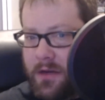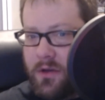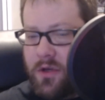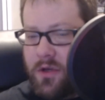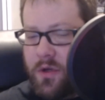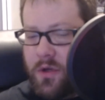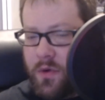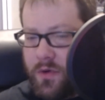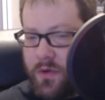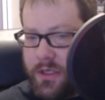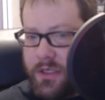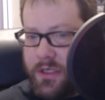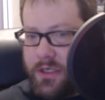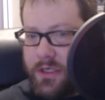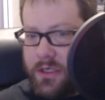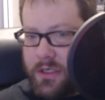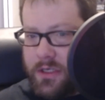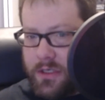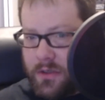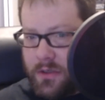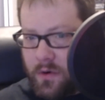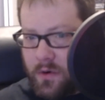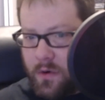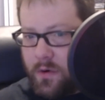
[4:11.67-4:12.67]
to the
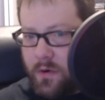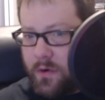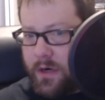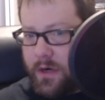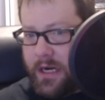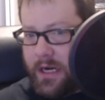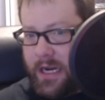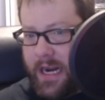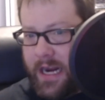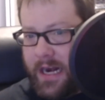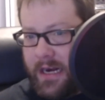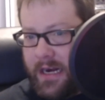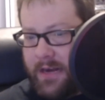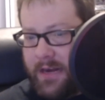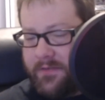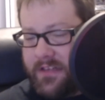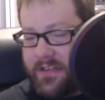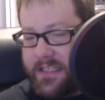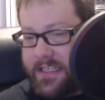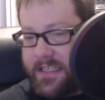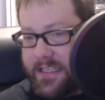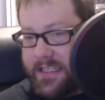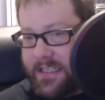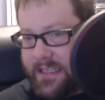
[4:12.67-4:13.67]
story in and of
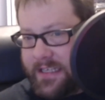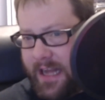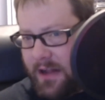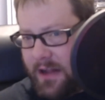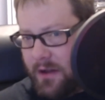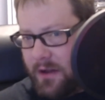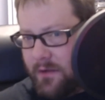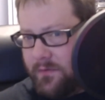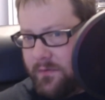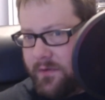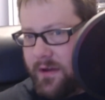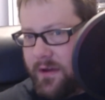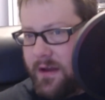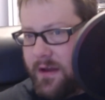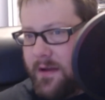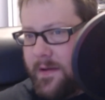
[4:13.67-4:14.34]
itself,